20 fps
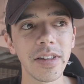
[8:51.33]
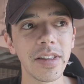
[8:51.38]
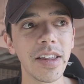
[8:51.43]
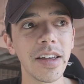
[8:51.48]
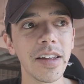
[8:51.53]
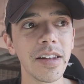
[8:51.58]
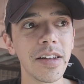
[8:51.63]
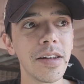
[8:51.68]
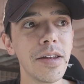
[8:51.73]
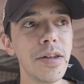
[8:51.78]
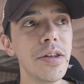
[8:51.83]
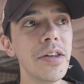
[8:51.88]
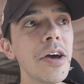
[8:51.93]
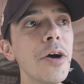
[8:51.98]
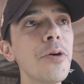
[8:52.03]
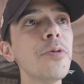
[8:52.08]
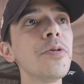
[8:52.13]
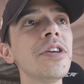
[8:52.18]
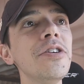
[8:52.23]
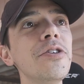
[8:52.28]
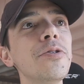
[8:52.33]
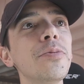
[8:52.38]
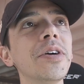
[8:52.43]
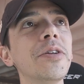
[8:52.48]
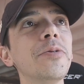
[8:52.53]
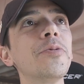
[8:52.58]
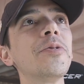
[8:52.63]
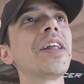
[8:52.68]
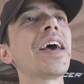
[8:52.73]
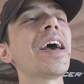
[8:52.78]
that no
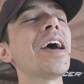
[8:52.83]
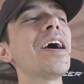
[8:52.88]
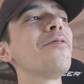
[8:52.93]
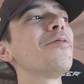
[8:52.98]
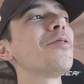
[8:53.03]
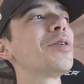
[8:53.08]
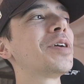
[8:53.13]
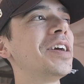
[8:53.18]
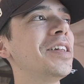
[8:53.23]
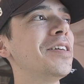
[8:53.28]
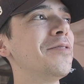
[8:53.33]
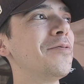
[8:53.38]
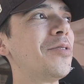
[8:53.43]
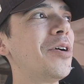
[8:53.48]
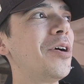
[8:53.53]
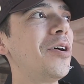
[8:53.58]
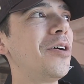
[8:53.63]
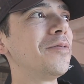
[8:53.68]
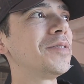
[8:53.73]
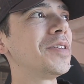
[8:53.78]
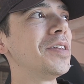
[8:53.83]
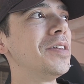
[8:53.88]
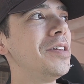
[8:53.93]
human would ever get involved.